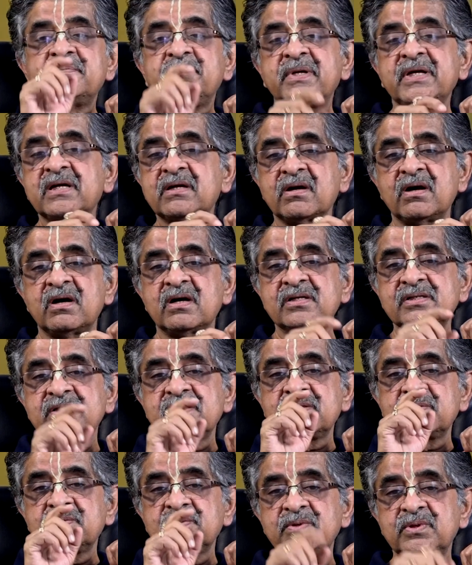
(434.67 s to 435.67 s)

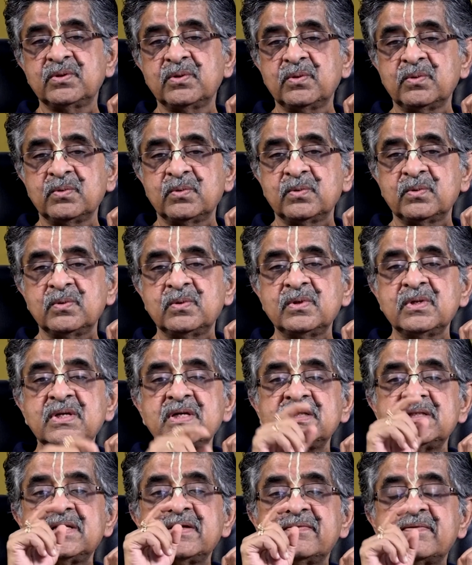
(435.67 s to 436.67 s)
because you know
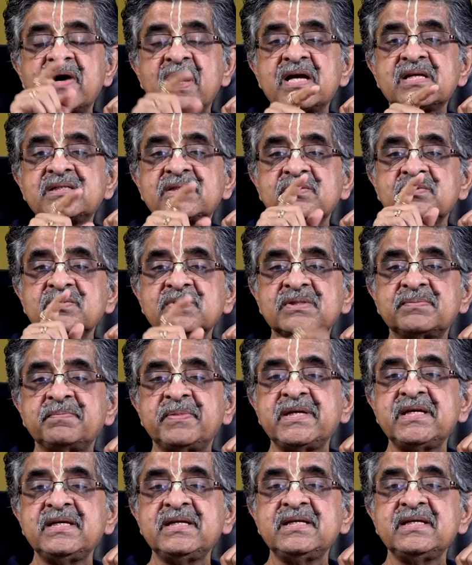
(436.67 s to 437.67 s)
the Vaastu
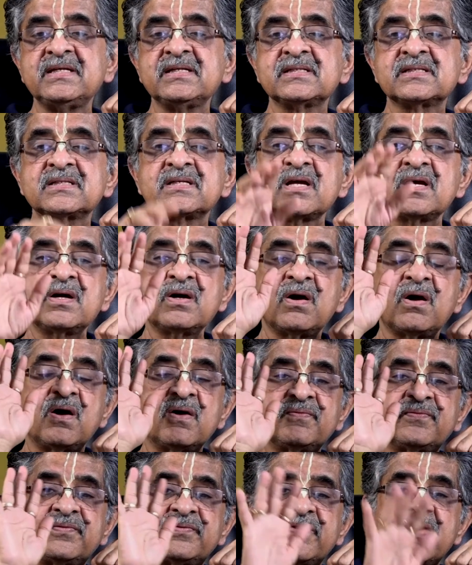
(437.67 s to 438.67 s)
speaks
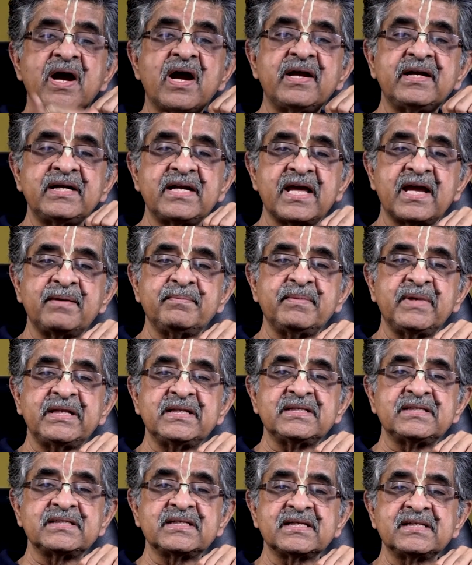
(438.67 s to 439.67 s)
of 5
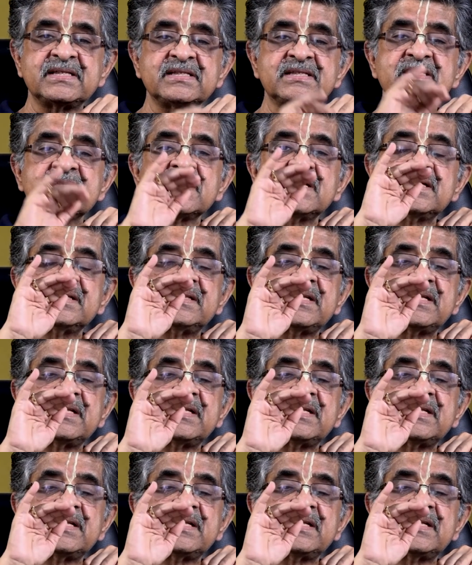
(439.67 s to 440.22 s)
dimensions,